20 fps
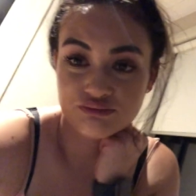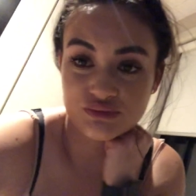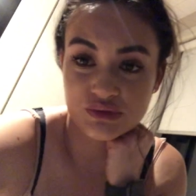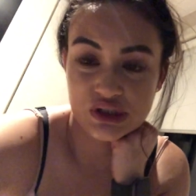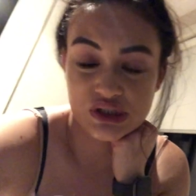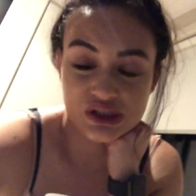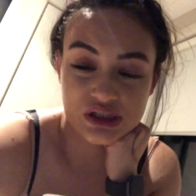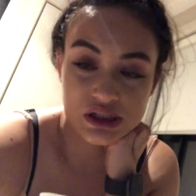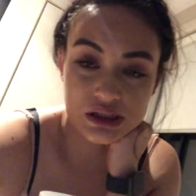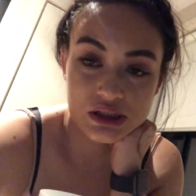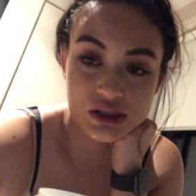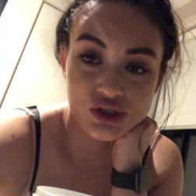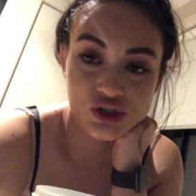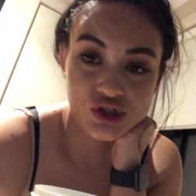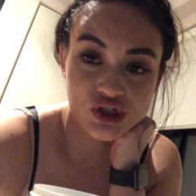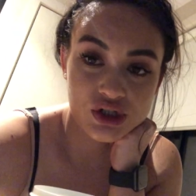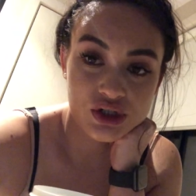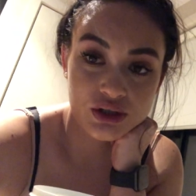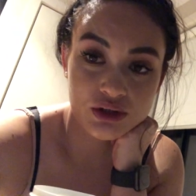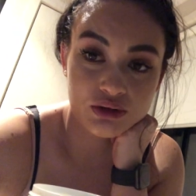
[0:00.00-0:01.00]
I'm just going to
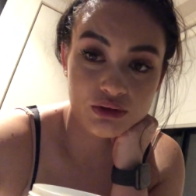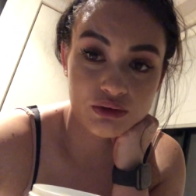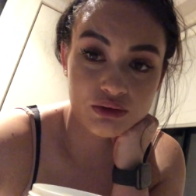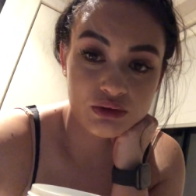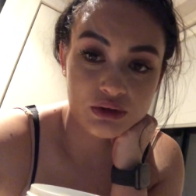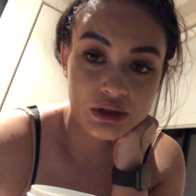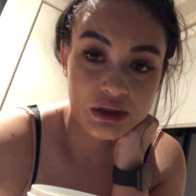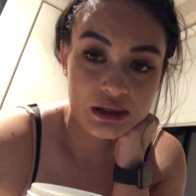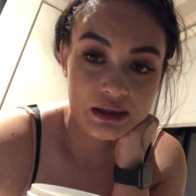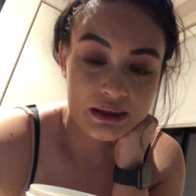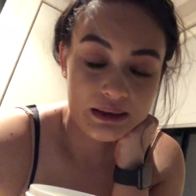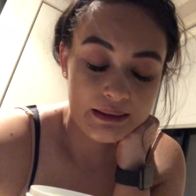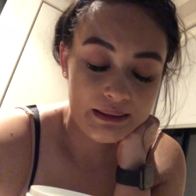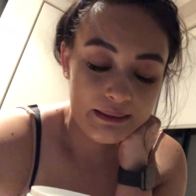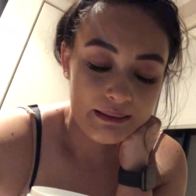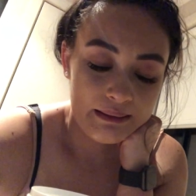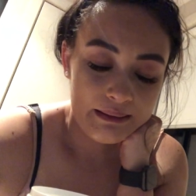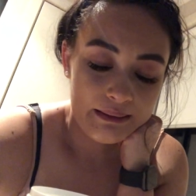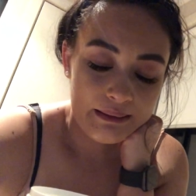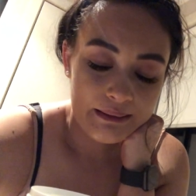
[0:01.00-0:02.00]
chill
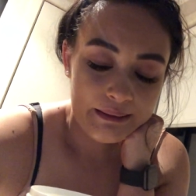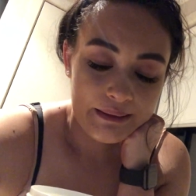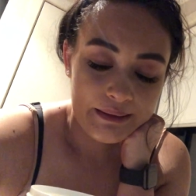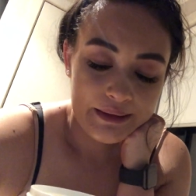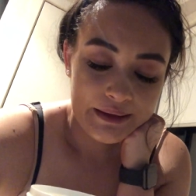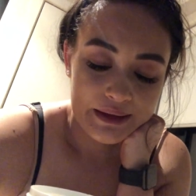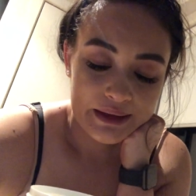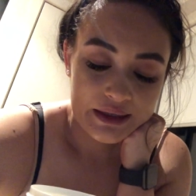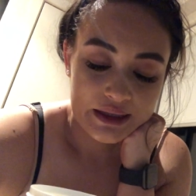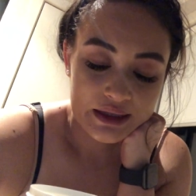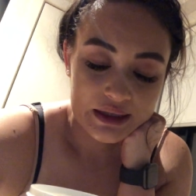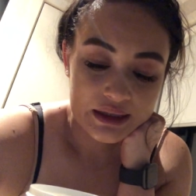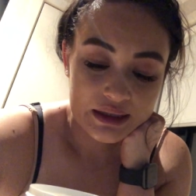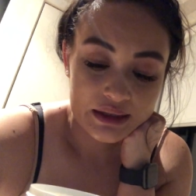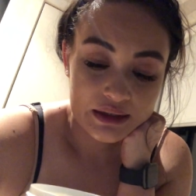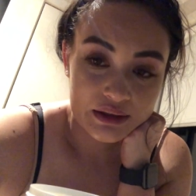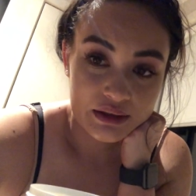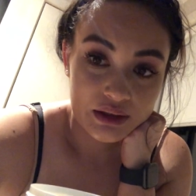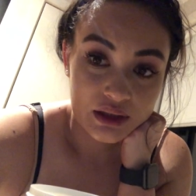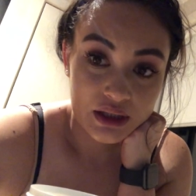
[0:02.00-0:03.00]
and
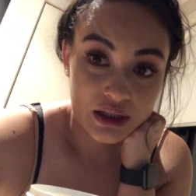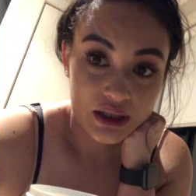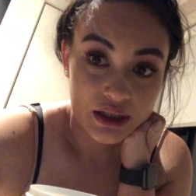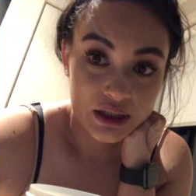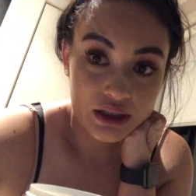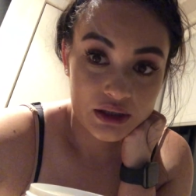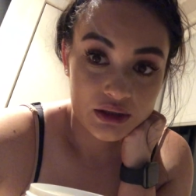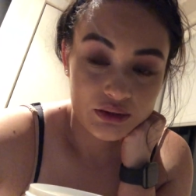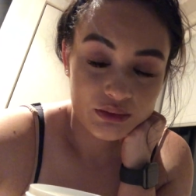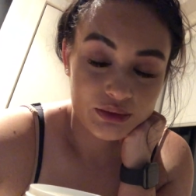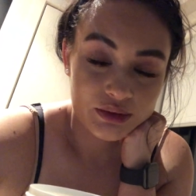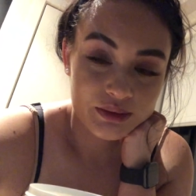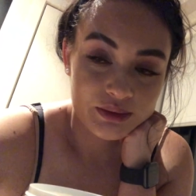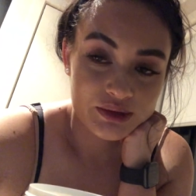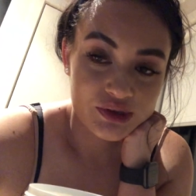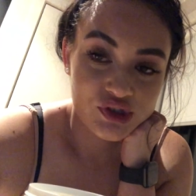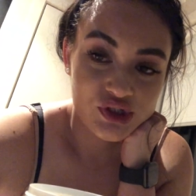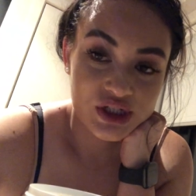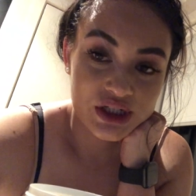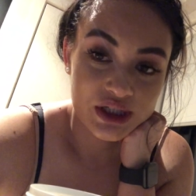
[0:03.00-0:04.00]
yeah i'll
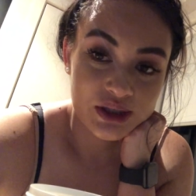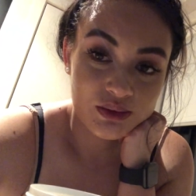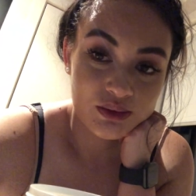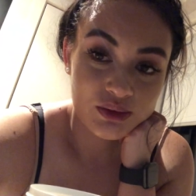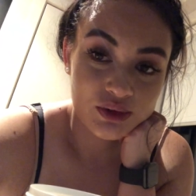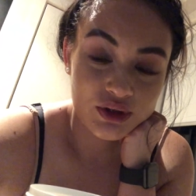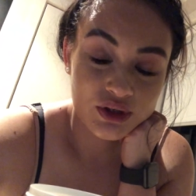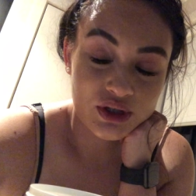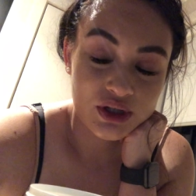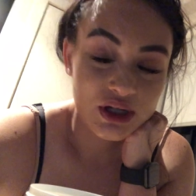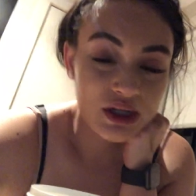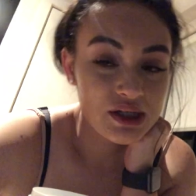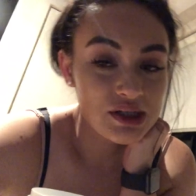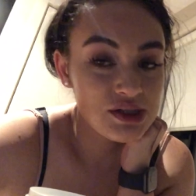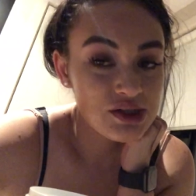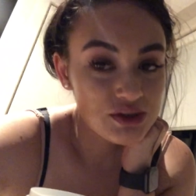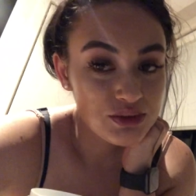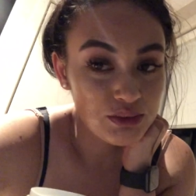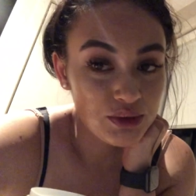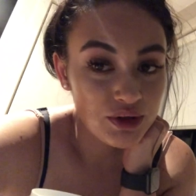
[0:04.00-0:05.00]
probably check in with you
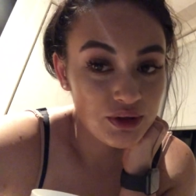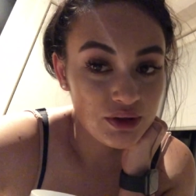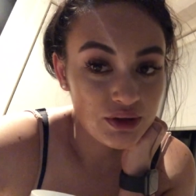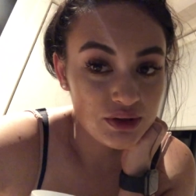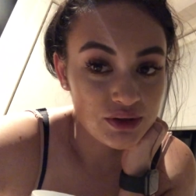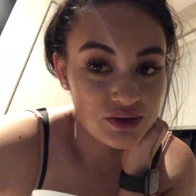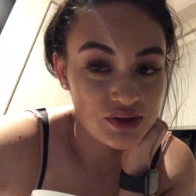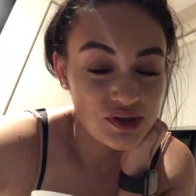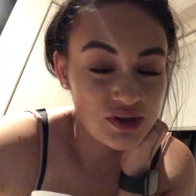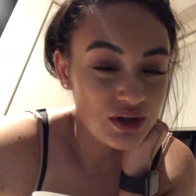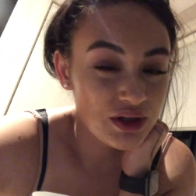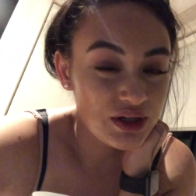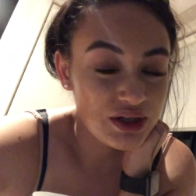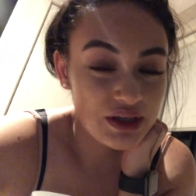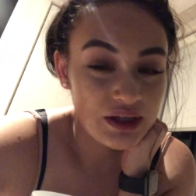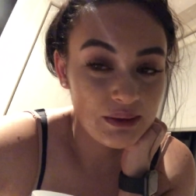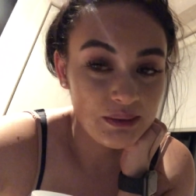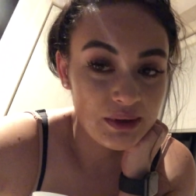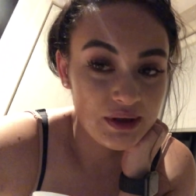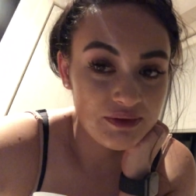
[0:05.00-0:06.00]
guys tomorrow sorry
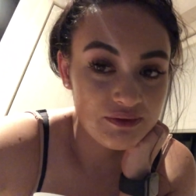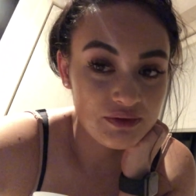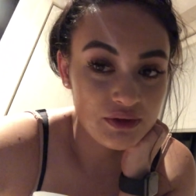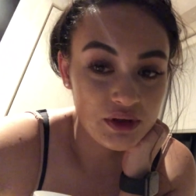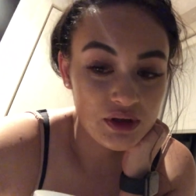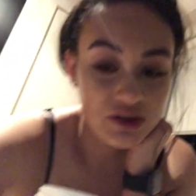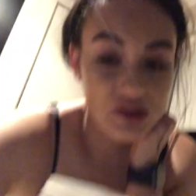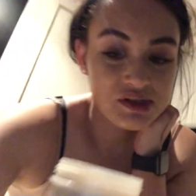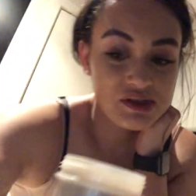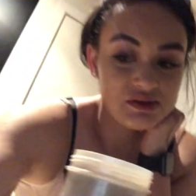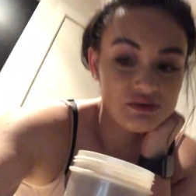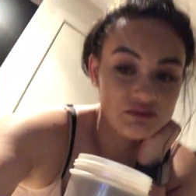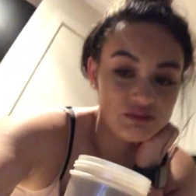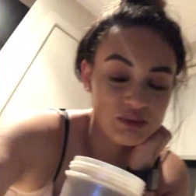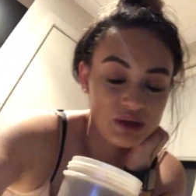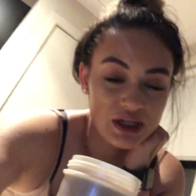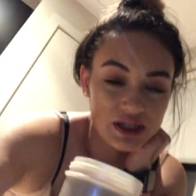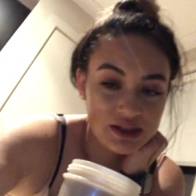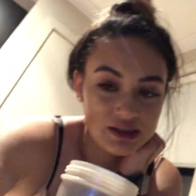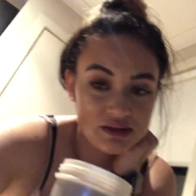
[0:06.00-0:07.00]
that my vlogs have
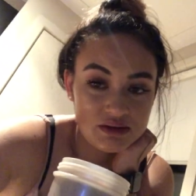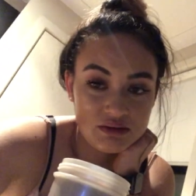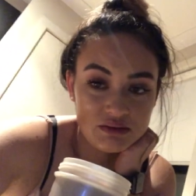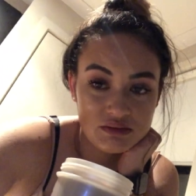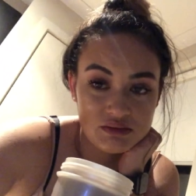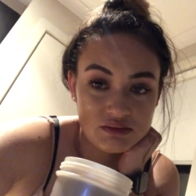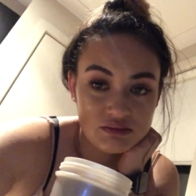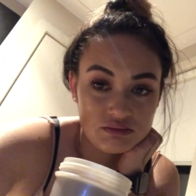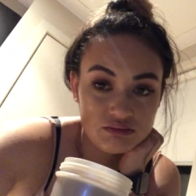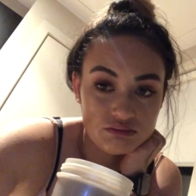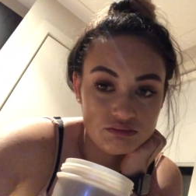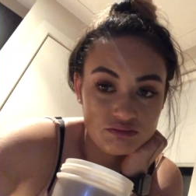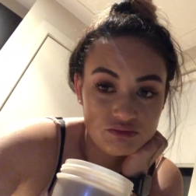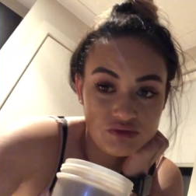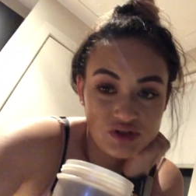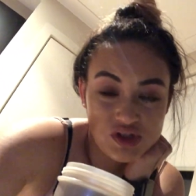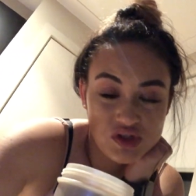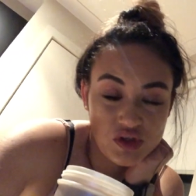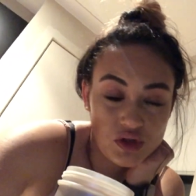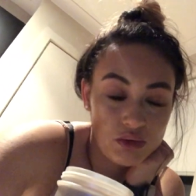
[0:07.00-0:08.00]
been
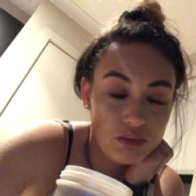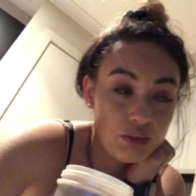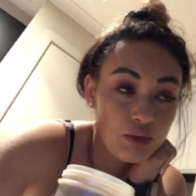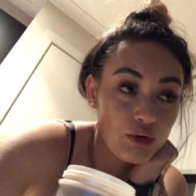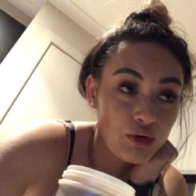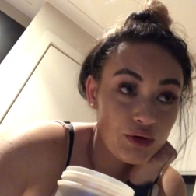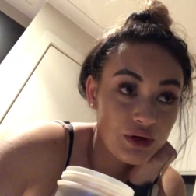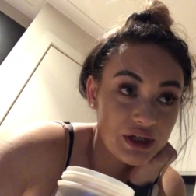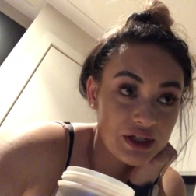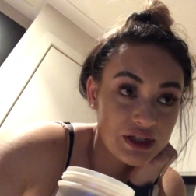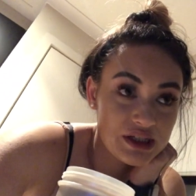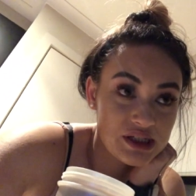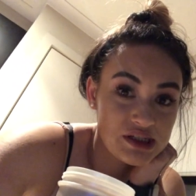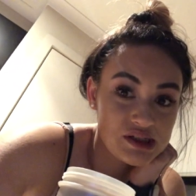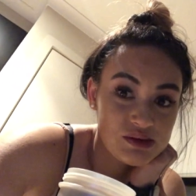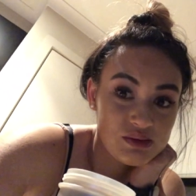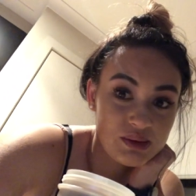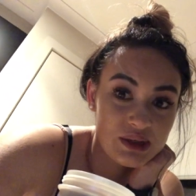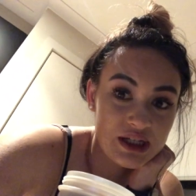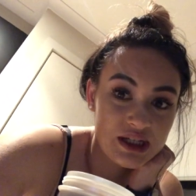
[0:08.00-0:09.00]
so boring
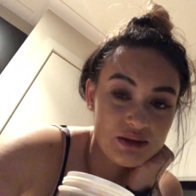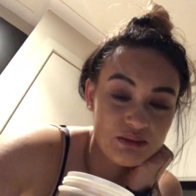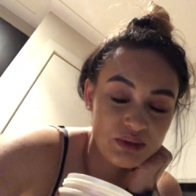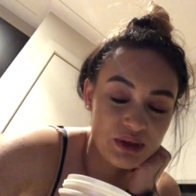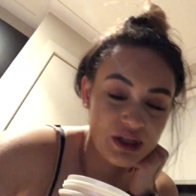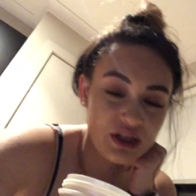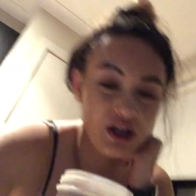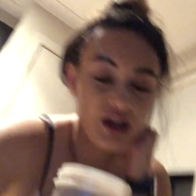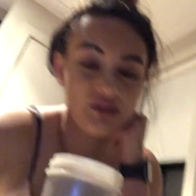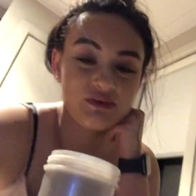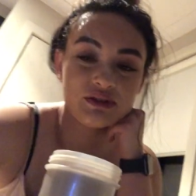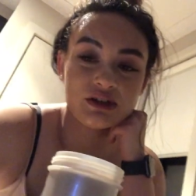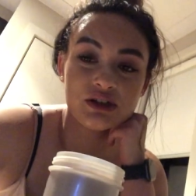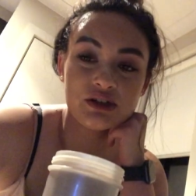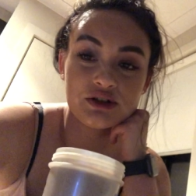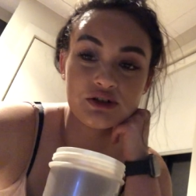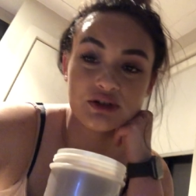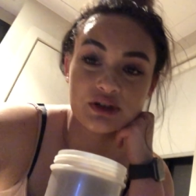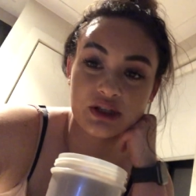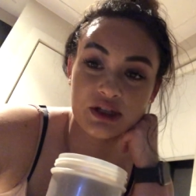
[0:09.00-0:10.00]
this week but i've
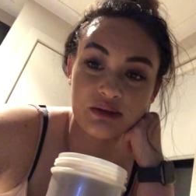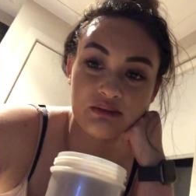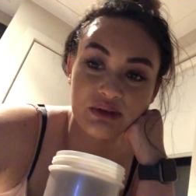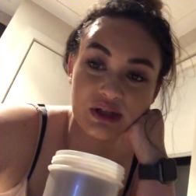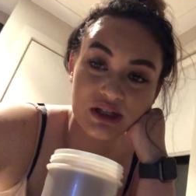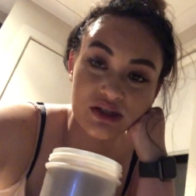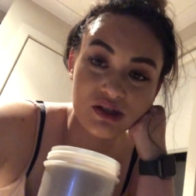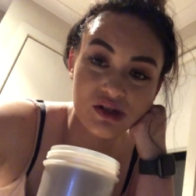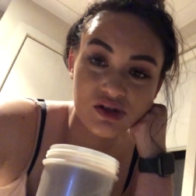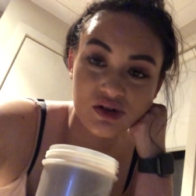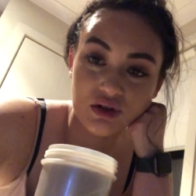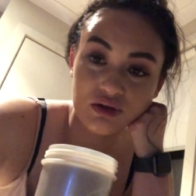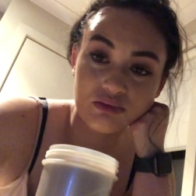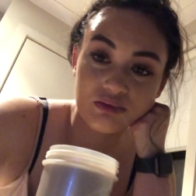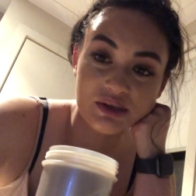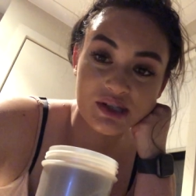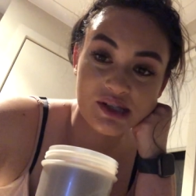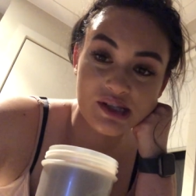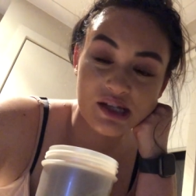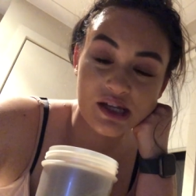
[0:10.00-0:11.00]
literally been so
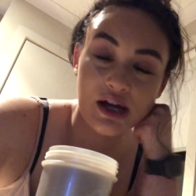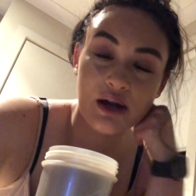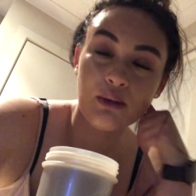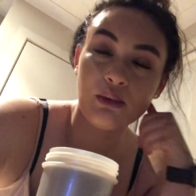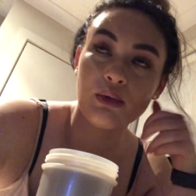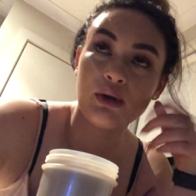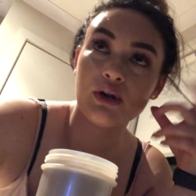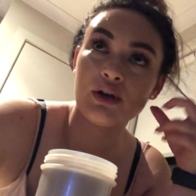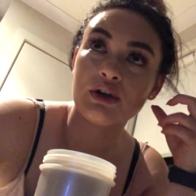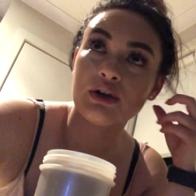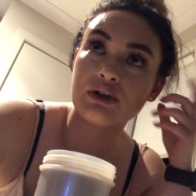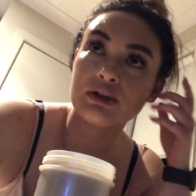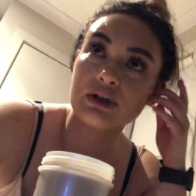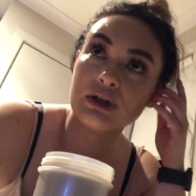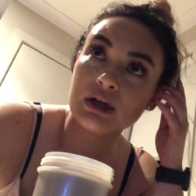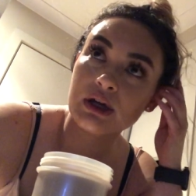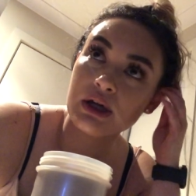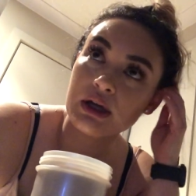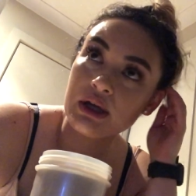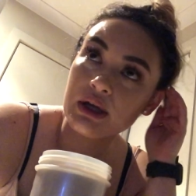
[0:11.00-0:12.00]
busy at work